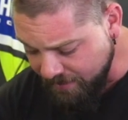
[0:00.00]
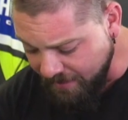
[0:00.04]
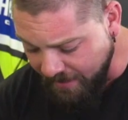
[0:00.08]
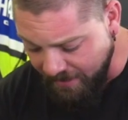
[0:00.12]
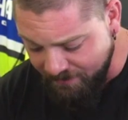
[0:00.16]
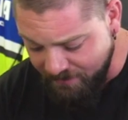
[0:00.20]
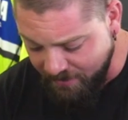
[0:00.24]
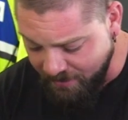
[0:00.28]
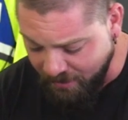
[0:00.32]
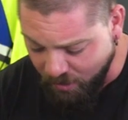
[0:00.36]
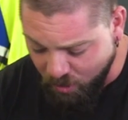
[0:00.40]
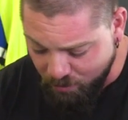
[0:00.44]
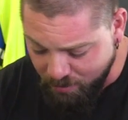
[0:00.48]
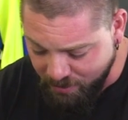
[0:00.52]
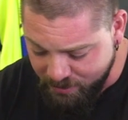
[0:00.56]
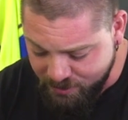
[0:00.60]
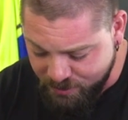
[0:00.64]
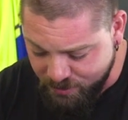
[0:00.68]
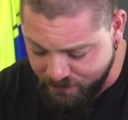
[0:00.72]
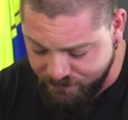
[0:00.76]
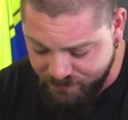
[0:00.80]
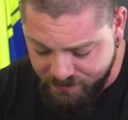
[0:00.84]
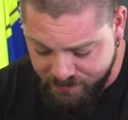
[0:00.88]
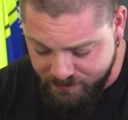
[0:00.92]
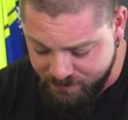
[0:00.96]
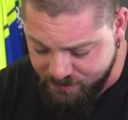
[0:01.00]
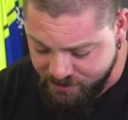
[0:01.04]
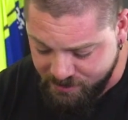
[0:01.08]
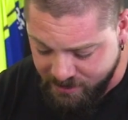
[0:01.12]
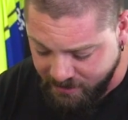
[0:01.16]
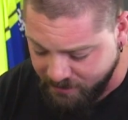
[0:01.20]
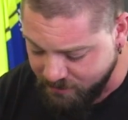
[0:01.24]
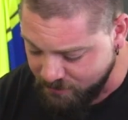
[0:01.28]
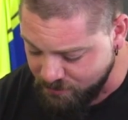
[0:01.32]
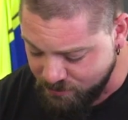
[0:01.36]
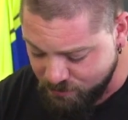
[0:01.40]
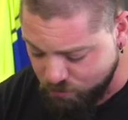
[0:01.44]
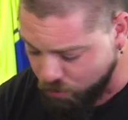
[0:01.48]
And then a whole bunch of
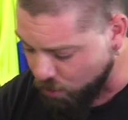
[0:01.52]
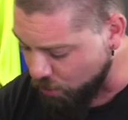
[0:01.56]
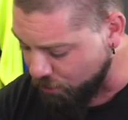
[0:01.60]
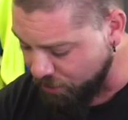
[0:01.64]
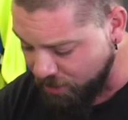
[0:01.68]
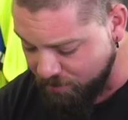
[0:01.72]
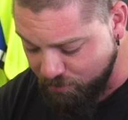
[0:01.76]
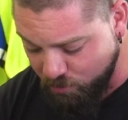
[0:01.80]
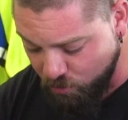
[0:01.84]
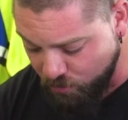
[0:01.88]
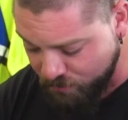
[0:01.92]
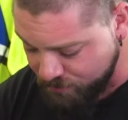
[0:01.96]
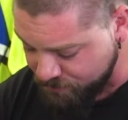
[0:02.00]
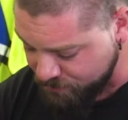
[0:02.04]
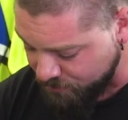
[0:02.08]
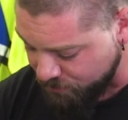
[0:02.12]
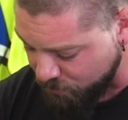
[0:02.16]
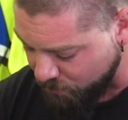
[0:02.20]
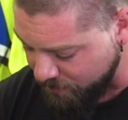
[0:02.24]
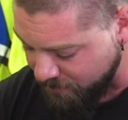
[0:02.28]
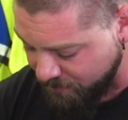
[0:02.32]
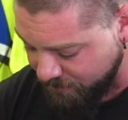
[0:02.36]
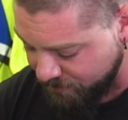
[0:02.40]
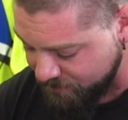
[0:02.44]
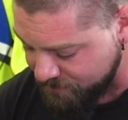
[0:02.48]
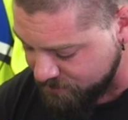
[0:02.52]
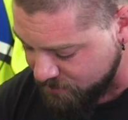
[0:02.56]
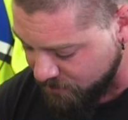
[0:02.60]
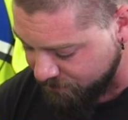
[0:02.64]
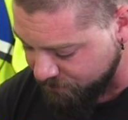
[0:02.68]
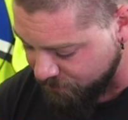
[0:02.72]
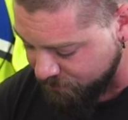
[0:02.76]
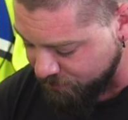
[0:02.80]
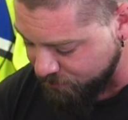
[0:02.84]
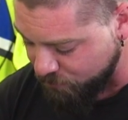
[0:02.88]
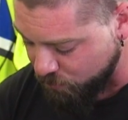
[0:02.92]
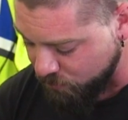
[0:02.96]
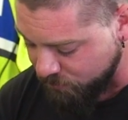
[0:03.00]
stickers, warranty books, and all that other
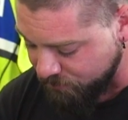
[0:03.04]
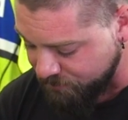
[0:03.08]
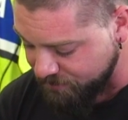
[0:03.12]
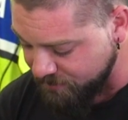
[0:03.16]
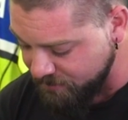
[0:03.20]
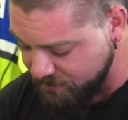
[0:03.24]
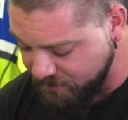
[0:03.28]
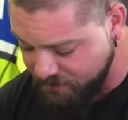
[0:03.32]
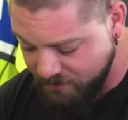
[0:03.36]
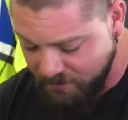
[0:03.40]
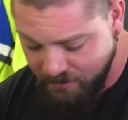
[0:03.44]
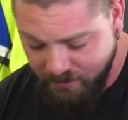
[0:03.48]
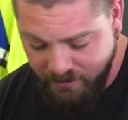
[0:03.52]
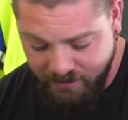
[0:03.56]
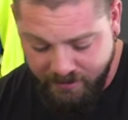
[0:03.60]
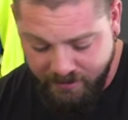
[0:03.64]
stuff that you will need.